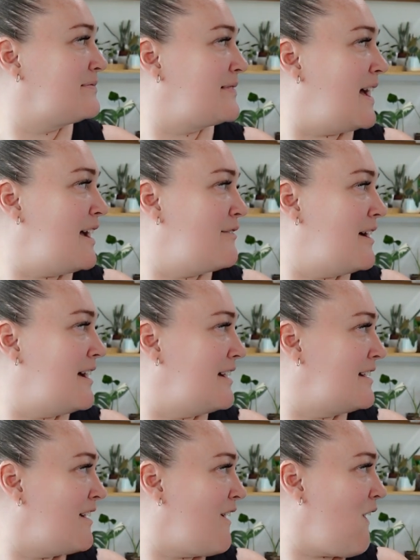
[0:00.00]
Hi,
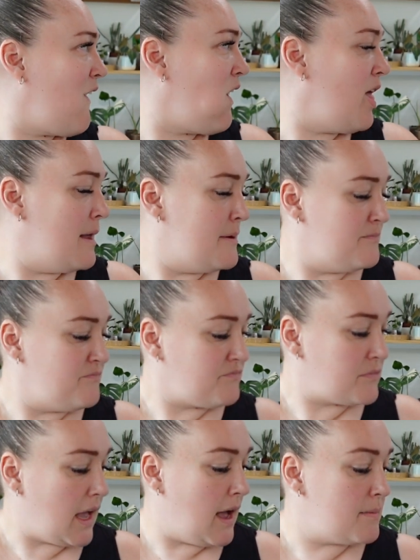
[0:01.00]
Rye.
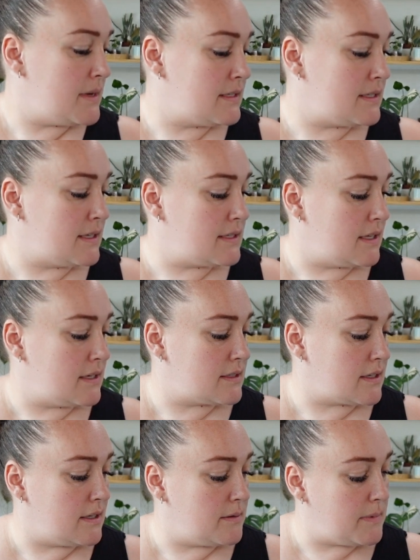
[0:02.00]
It says that it's
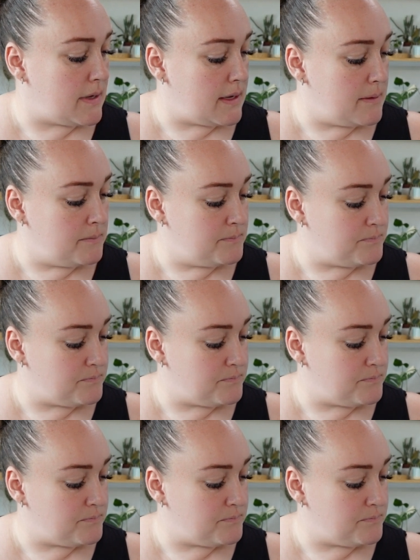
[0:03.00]
gonna be,